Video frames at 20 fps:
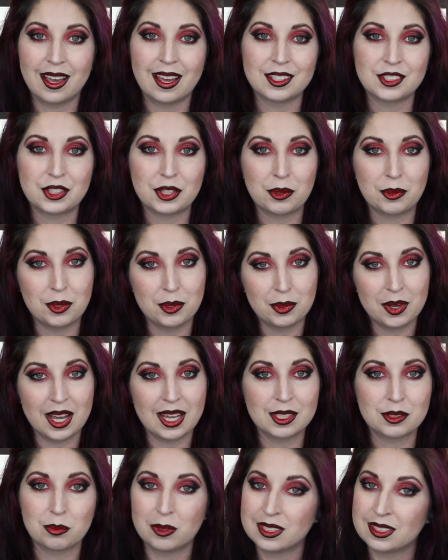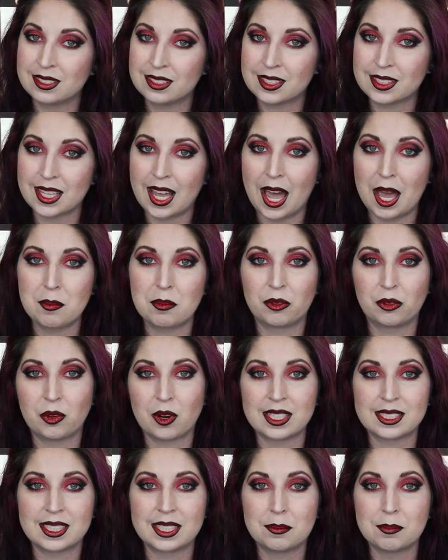I show you guys what's inside before
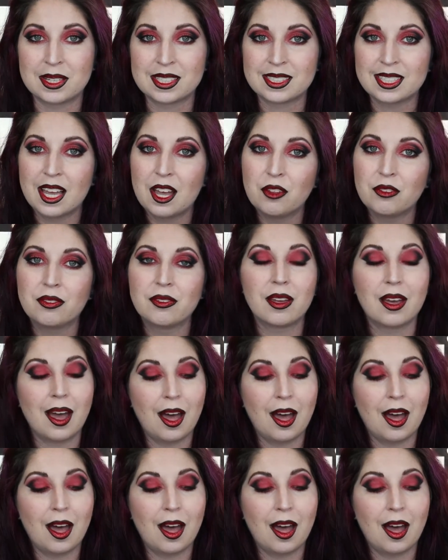I see myself.